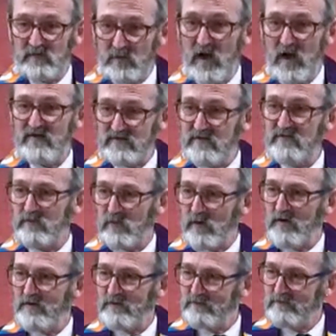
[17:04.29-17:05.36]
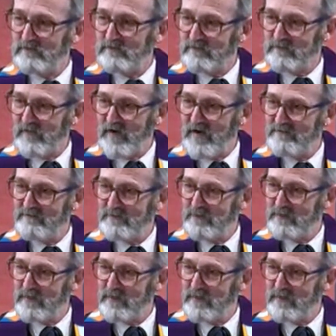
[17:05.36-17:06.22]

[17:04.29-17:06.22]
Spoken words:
we're asking for, right?